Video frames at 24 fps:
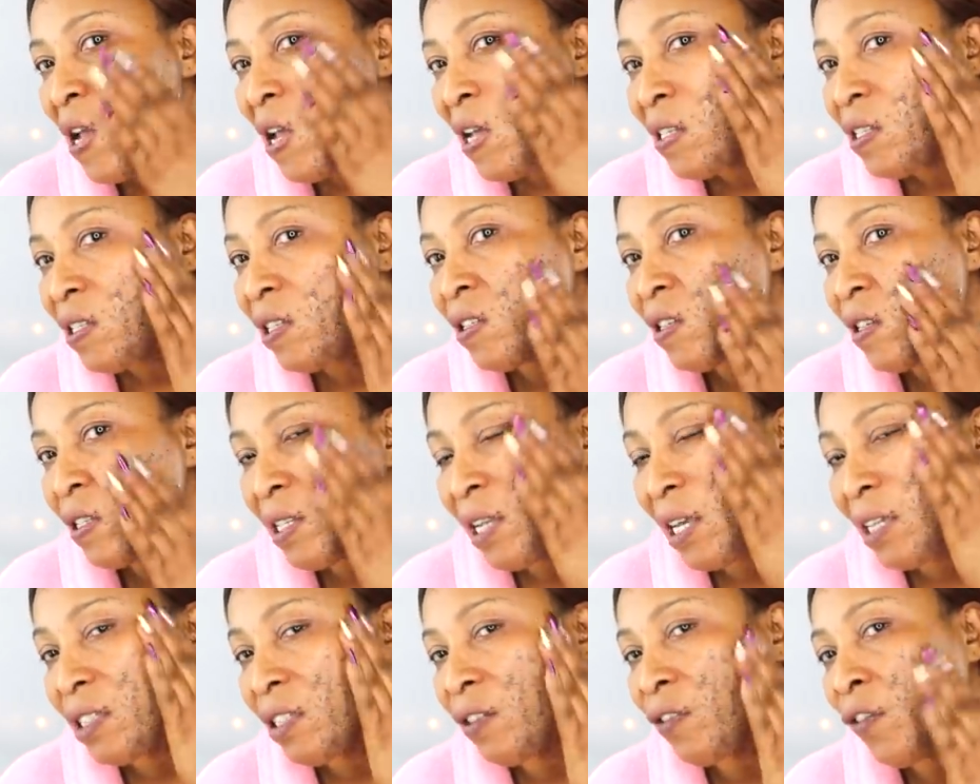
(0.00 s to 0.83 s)
So just
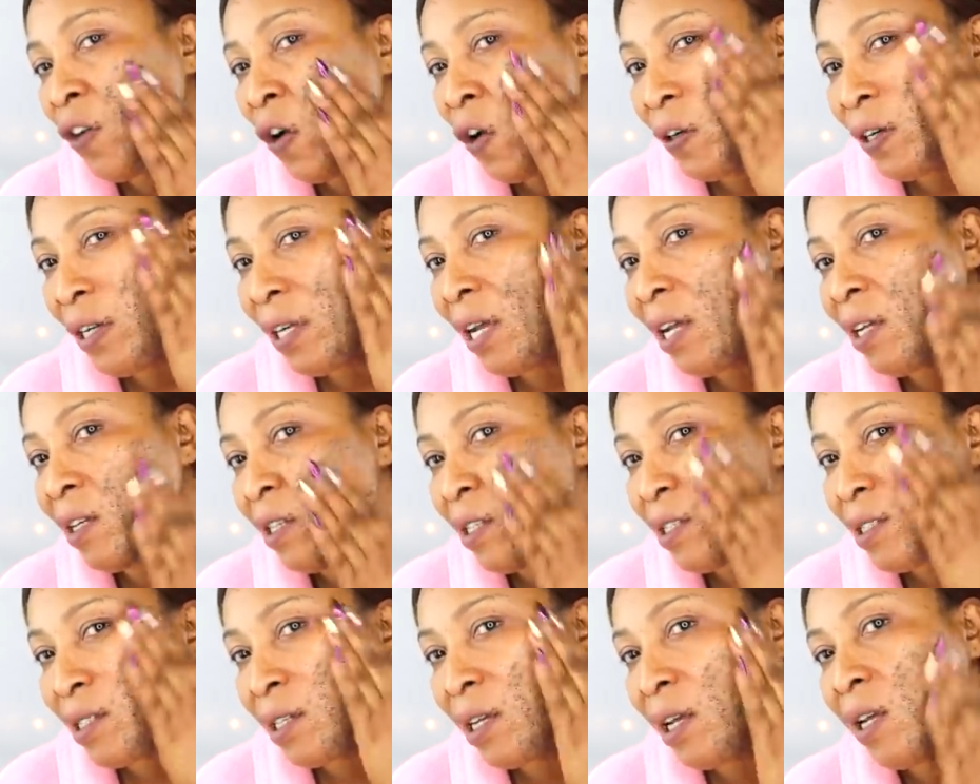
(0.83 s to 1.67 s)
exfoliate the
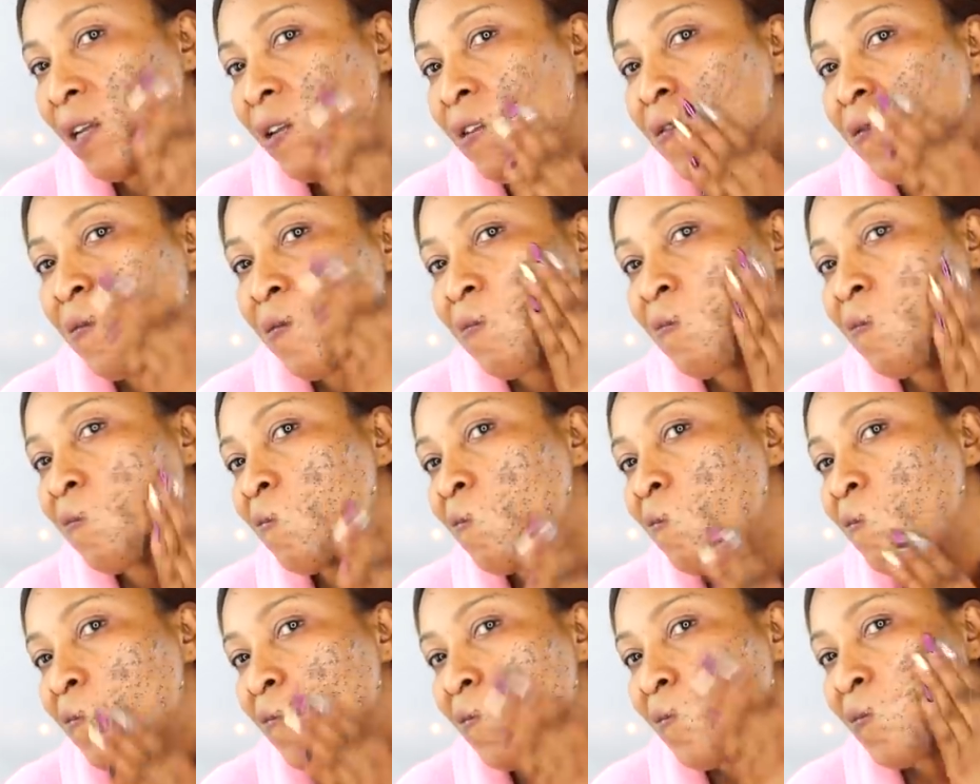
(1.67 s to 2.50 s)
skin,
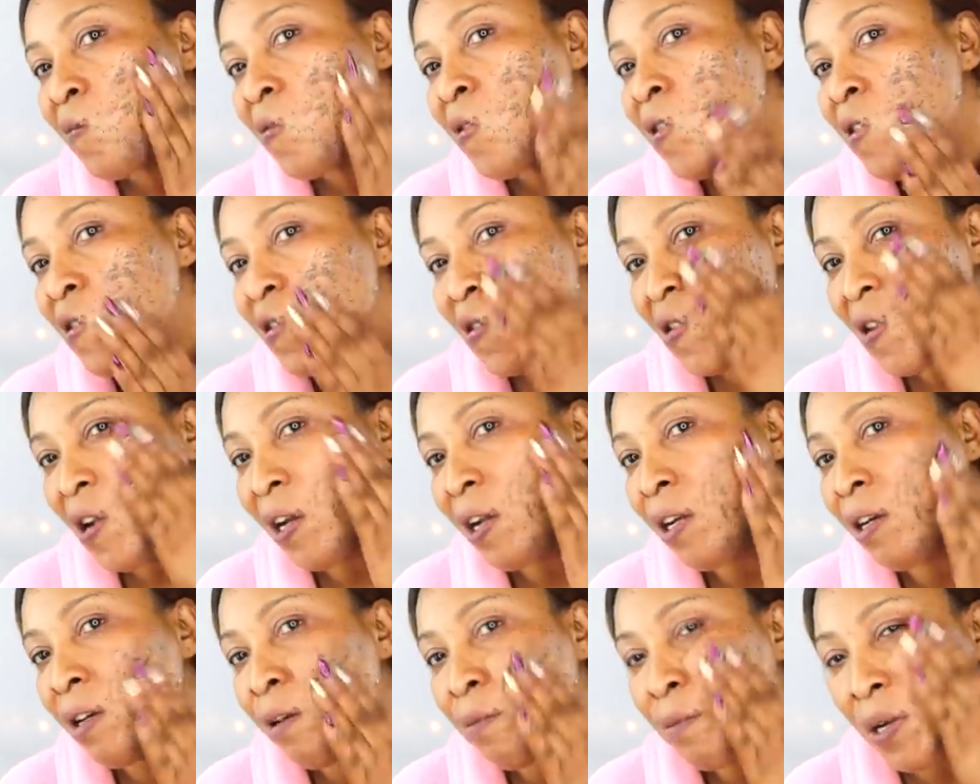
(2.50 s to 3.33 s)

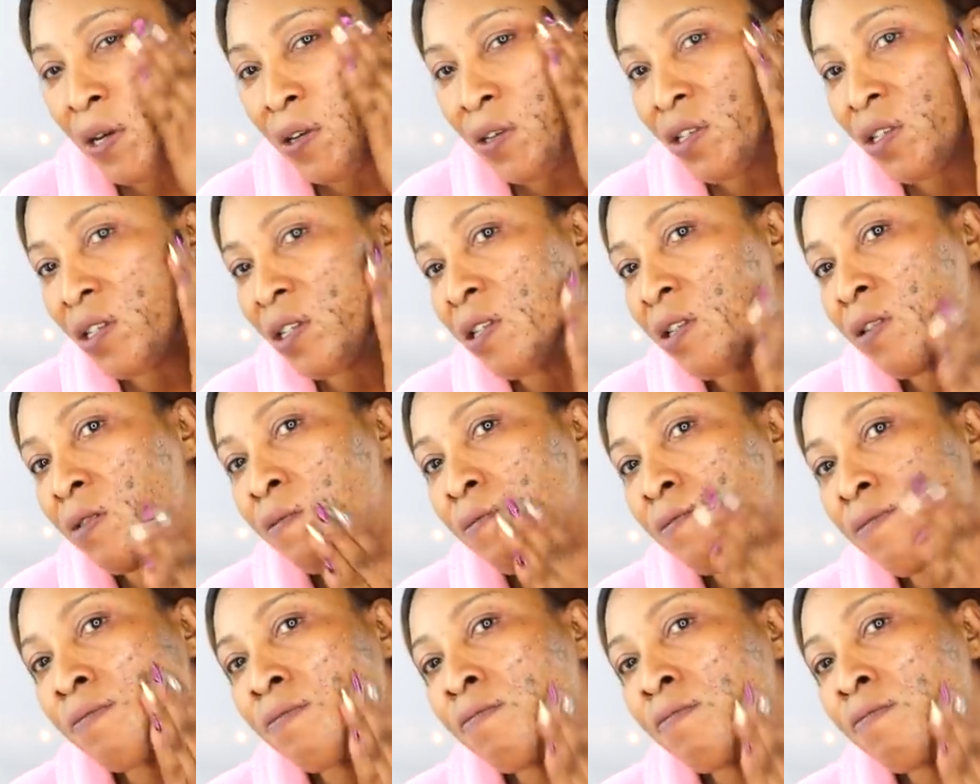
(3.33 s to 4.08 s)
circular motion.